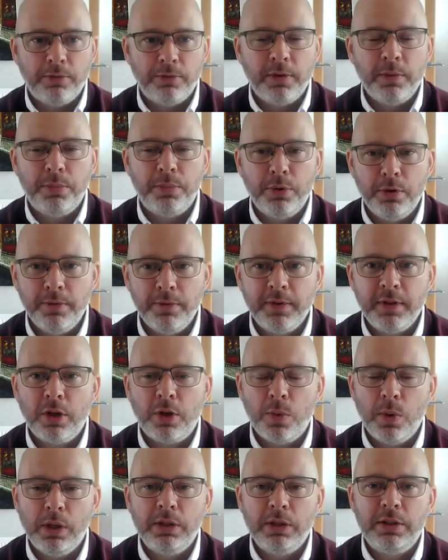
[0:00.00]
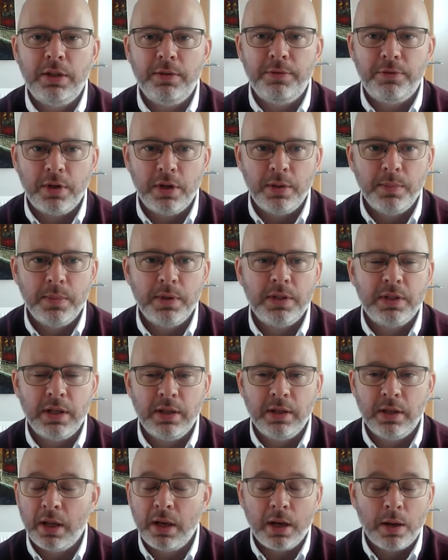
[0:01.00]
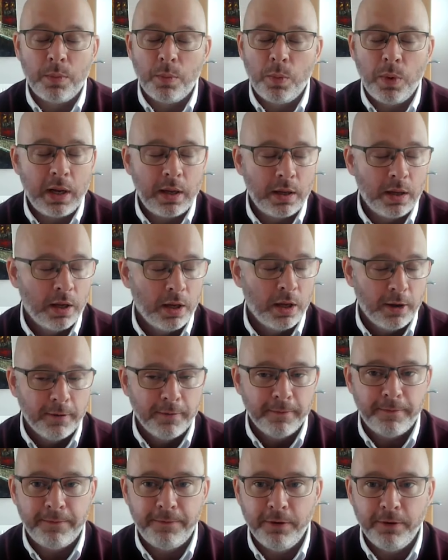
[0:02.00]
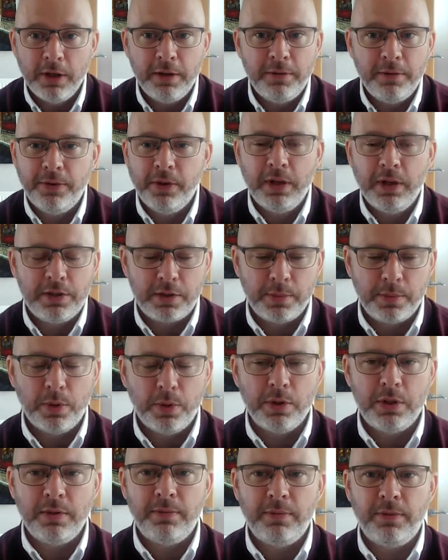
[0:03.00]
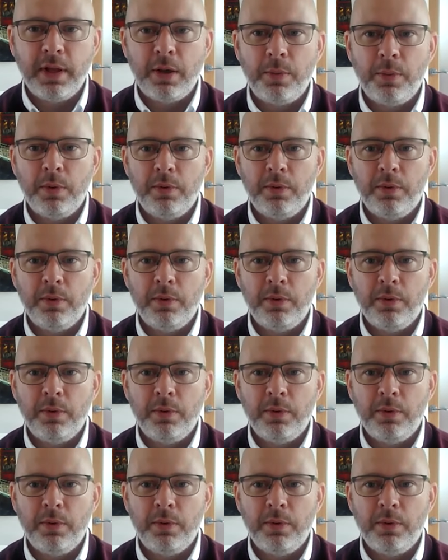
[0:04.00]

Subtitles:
for improving the quality of treatments in. And we're fully supportive of that.